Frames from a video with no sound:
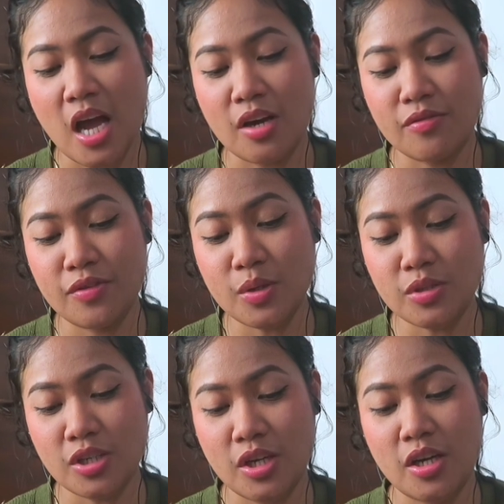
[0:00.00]
our
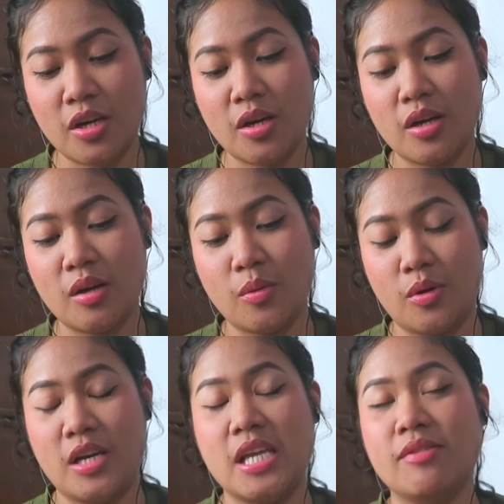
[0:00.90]
future
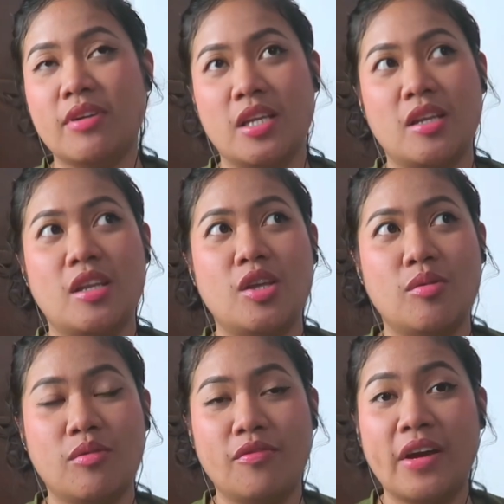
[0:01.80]
or even
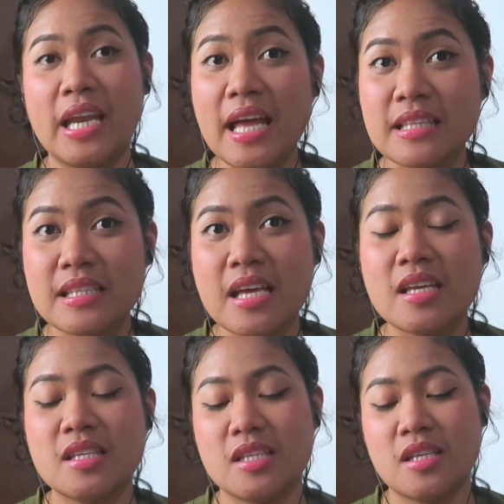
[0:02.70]
yung
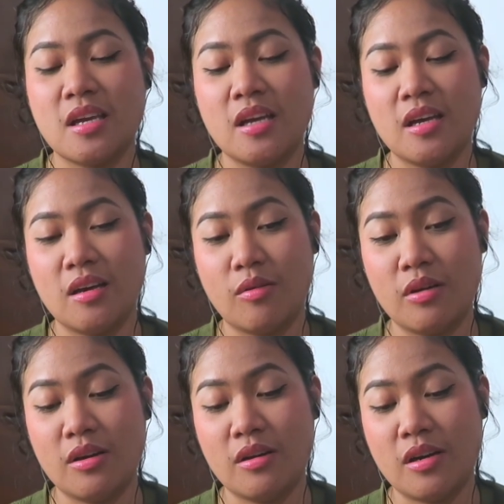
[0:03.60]
finances
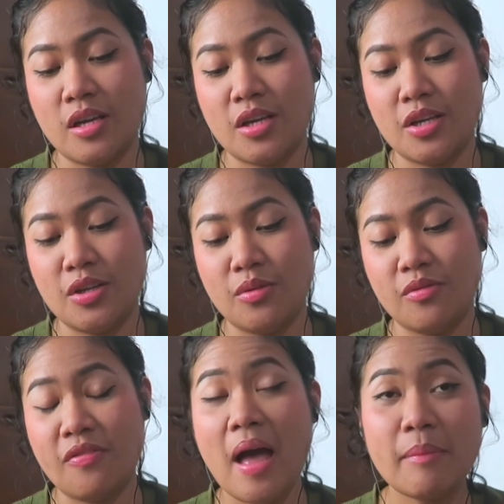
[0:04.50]
or yung
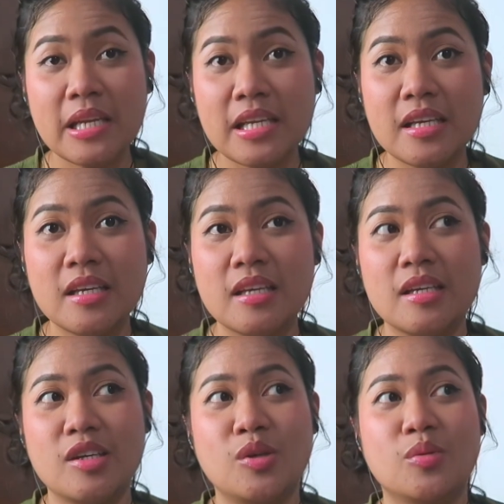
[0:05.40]
family,
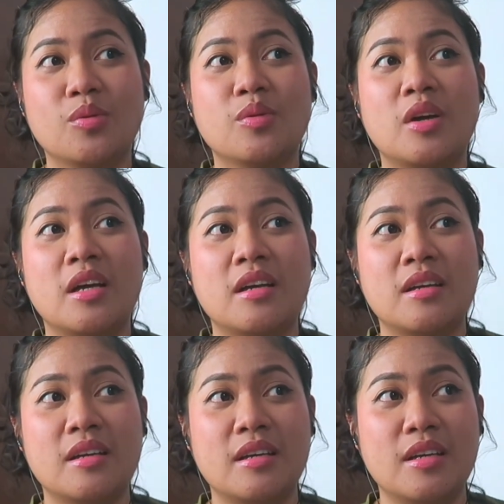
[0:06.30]
yung
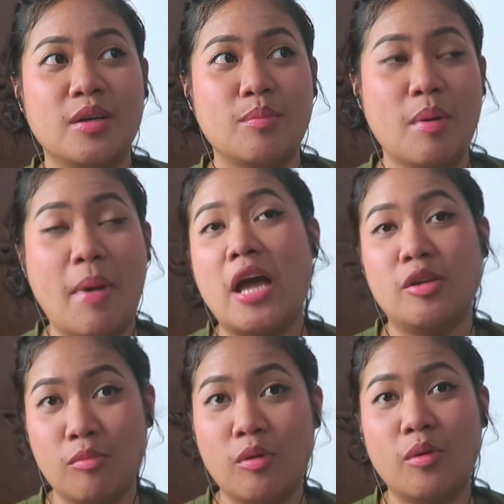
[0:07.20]

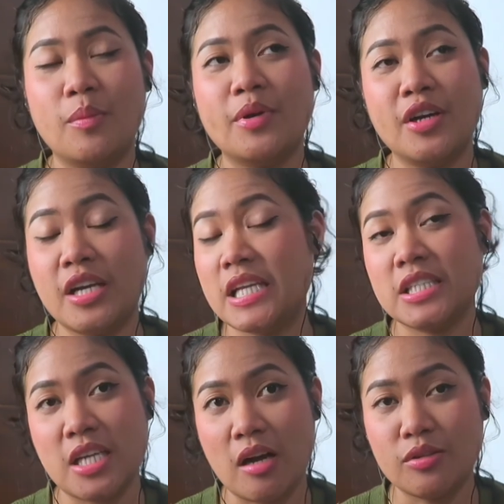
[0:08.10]
paano mo
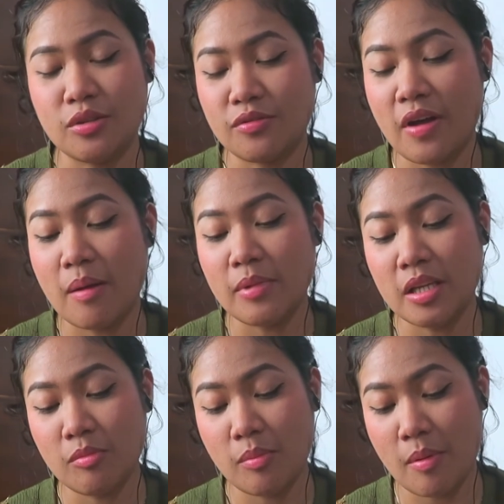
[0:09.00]
ma-reach out yung
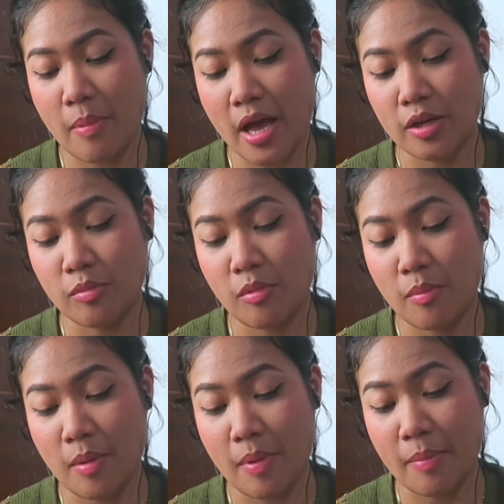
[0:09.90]
family mo, paano mo
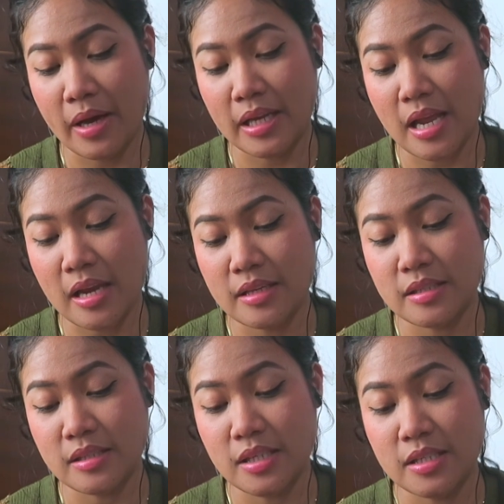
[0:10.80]
mapapakilala
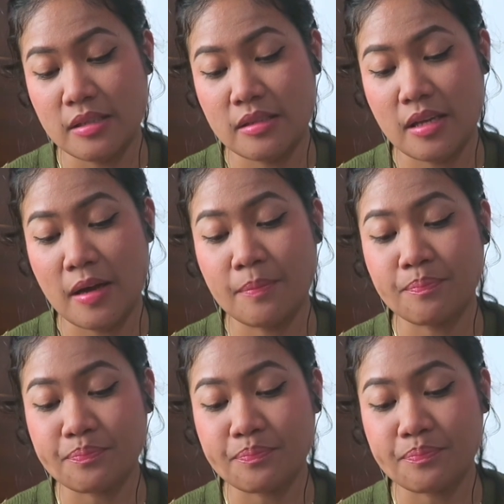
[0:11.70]
si Jesus sa